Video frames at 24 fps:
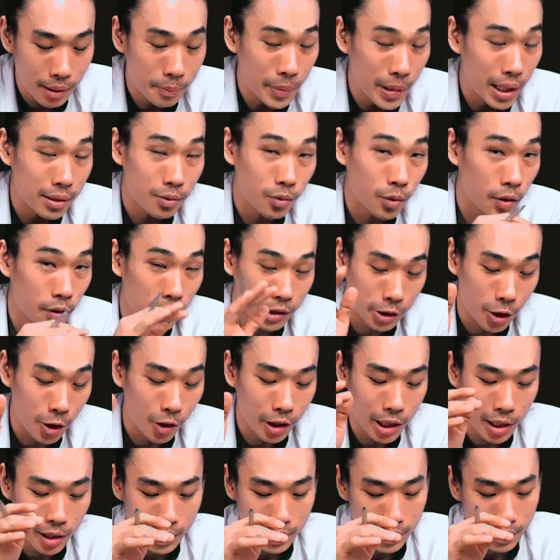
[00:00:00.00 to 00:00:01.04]
But we will
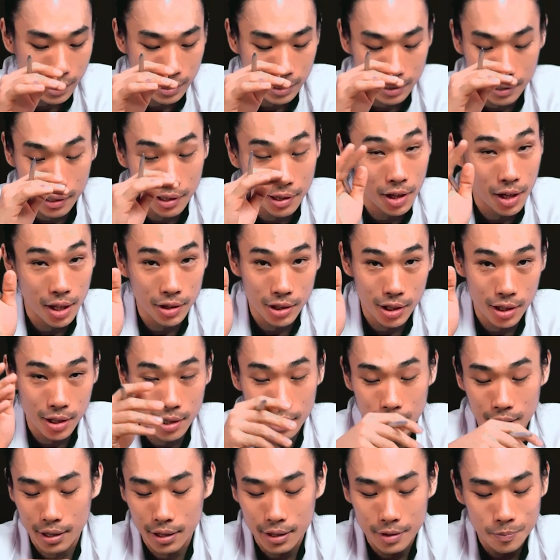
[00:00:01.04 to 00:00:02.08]
talk it in
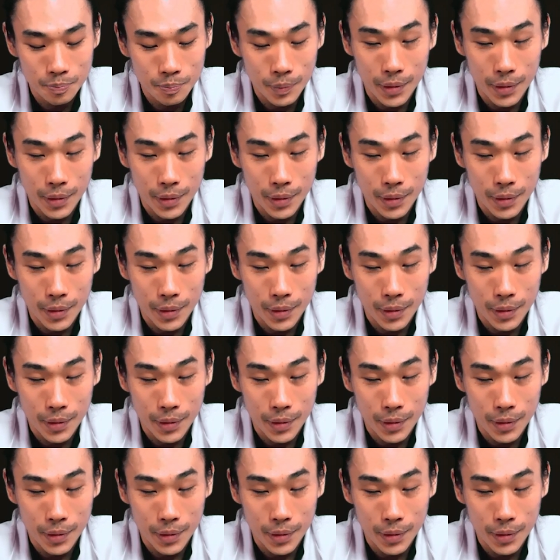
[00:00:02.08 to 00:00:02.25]
another